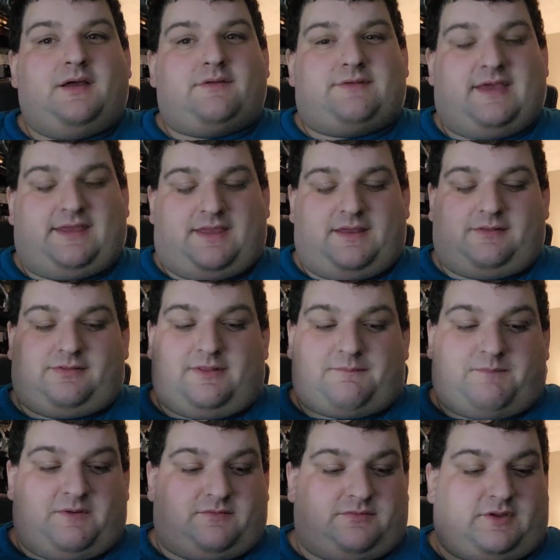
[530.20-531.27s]
taking
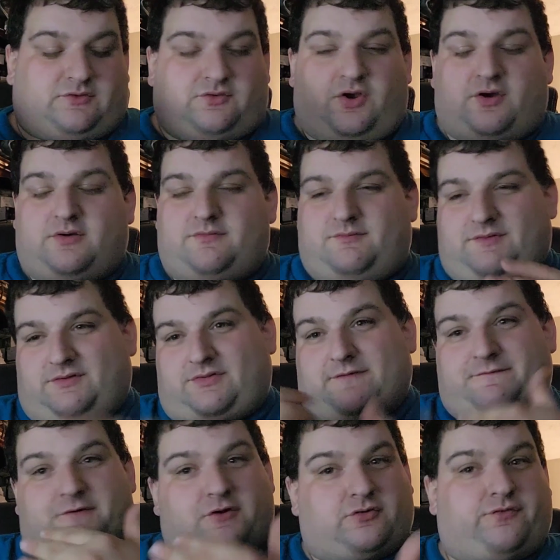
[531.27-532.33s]
the
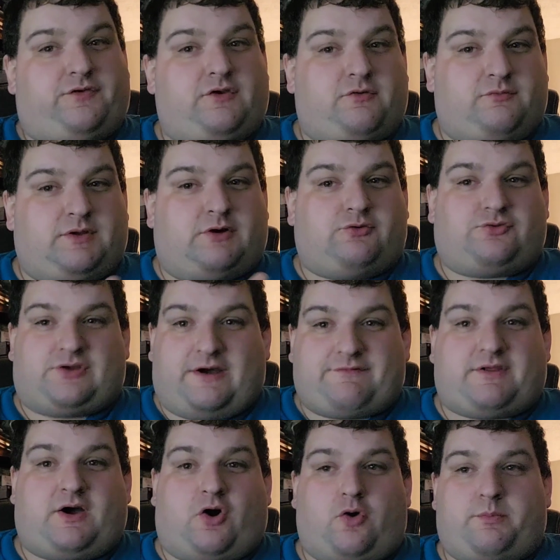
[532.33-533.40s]
first few notes of
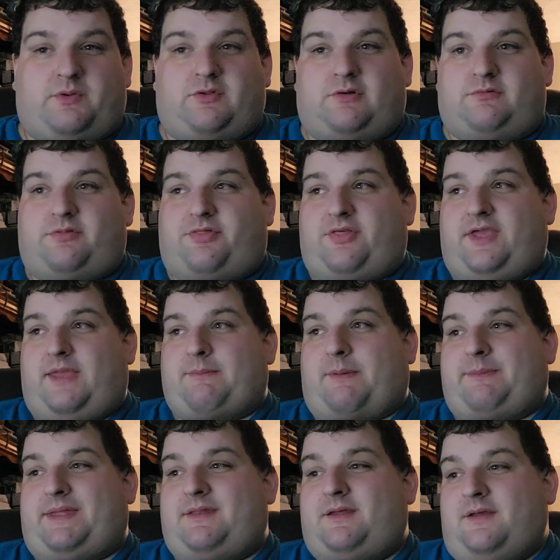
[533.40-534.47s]
the Home Alone theme. I
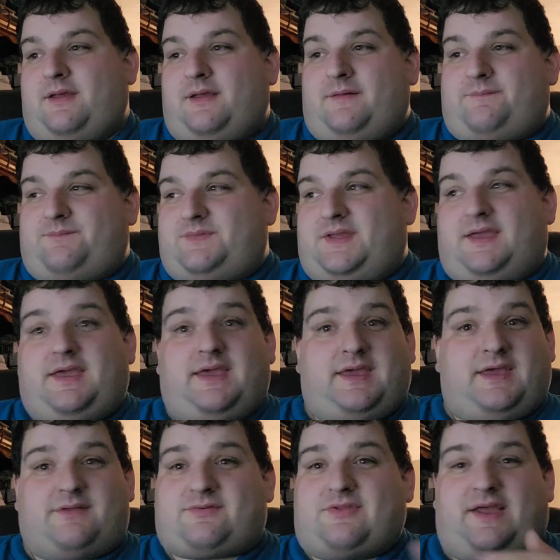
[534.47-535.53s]
mean,
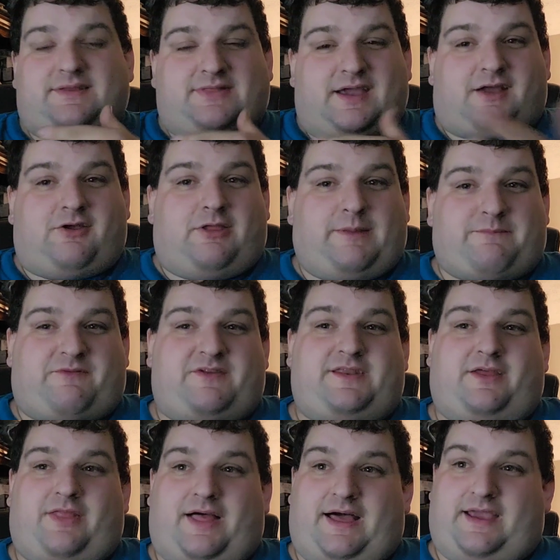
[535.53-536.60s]
it's like that clip
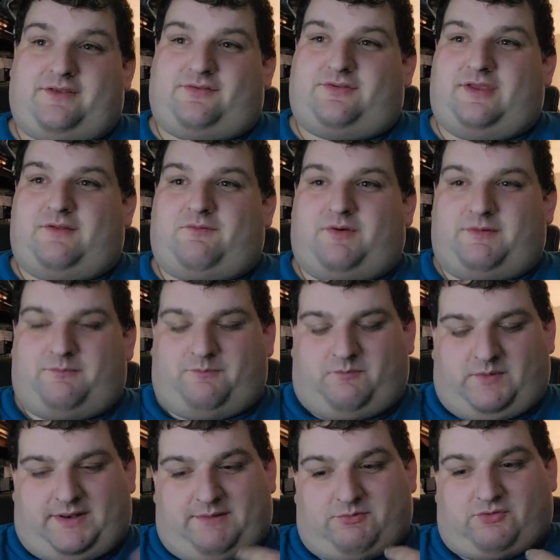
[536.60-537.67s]
Vanilla Ice did
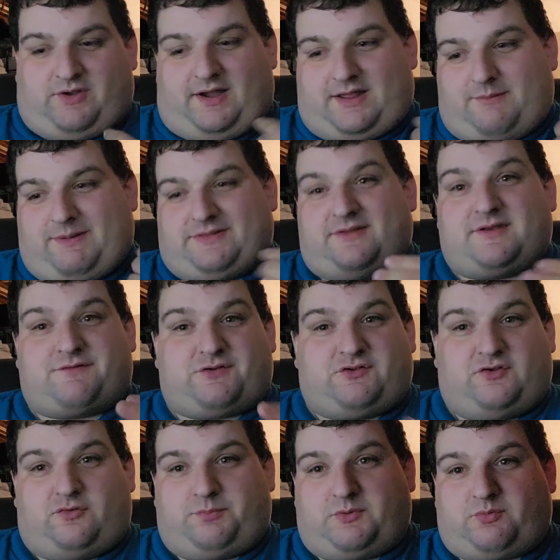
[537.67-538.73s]
when he was talking about the
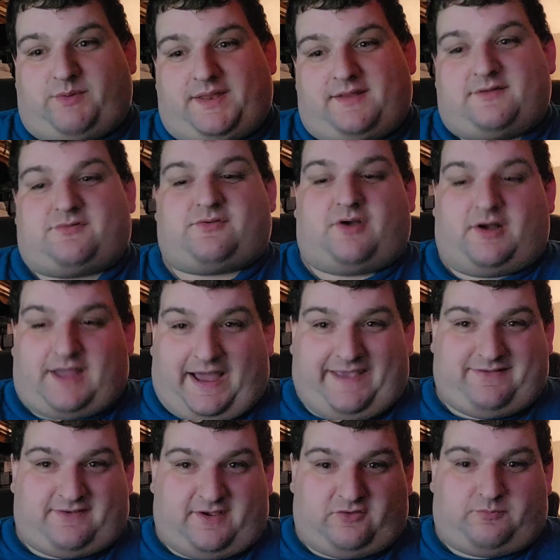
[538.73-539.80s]
differences between his song
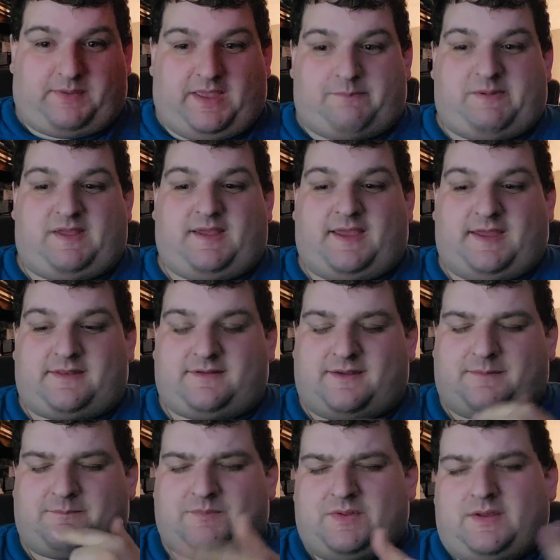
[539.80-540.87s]
Ice Ice Baby
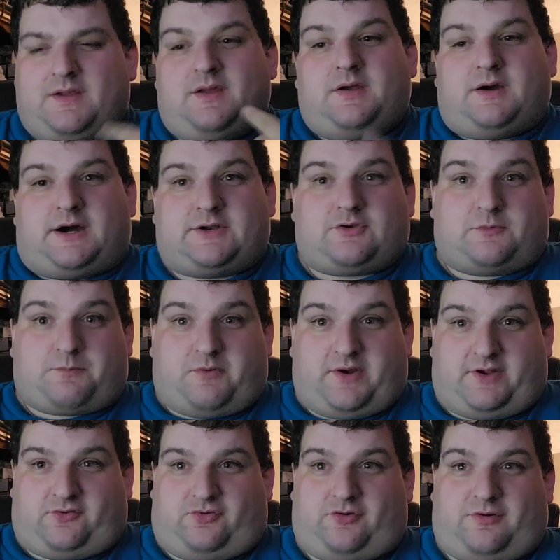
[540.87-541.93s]
and Under
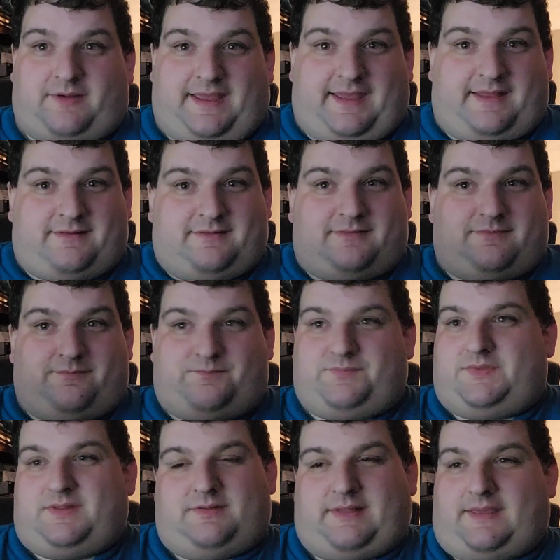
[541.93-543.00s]
Pressure, and,
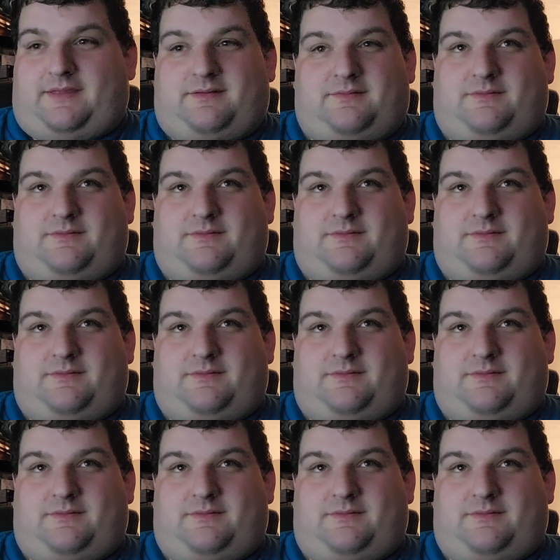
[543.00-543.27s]
like,